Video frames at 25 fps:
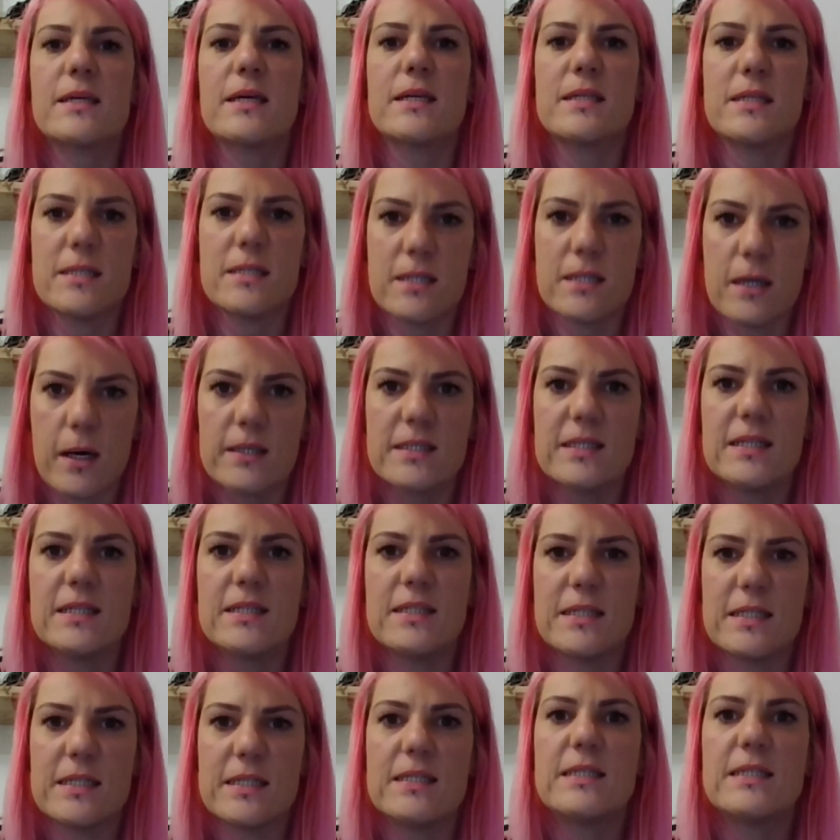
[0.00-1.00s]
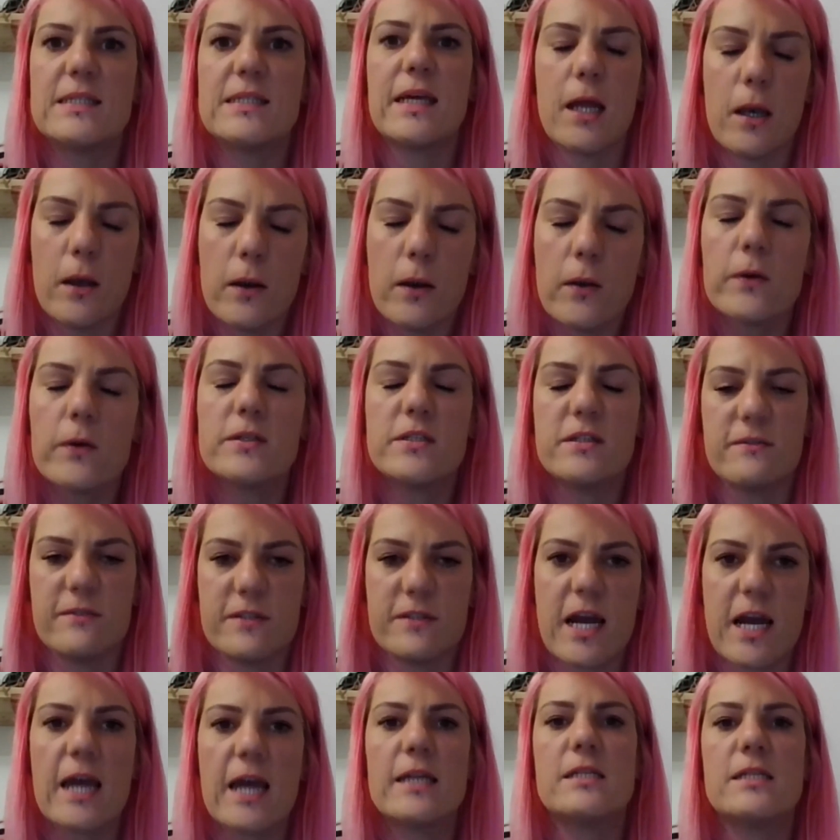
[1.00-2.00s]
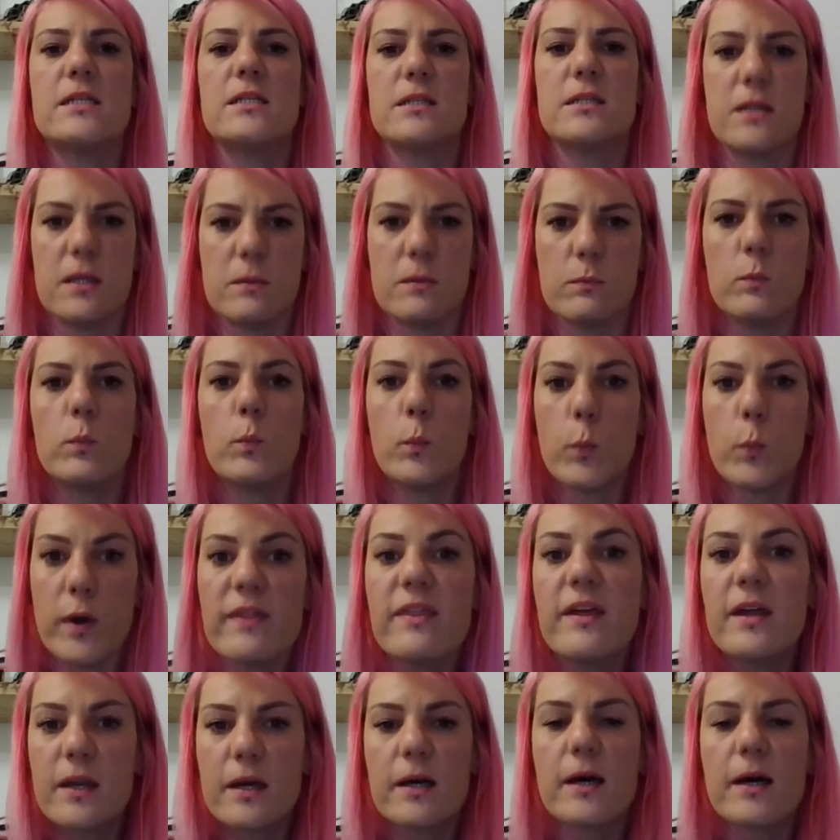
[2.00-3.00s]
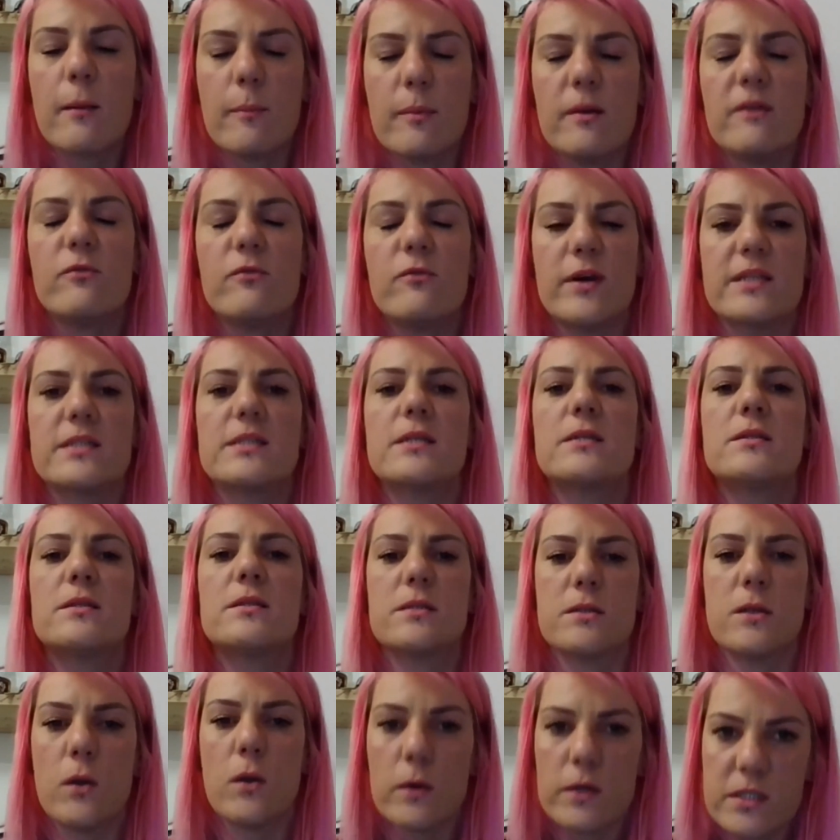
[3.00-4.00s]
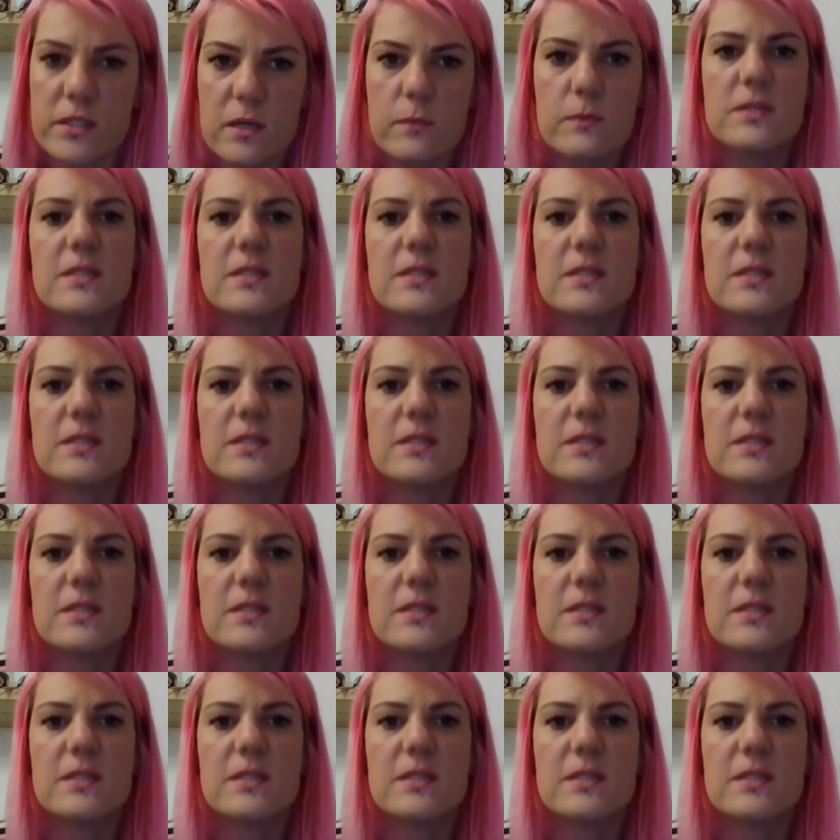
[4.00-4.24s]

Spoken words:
I started to see a lot of changes within a couple of weeks, as long as I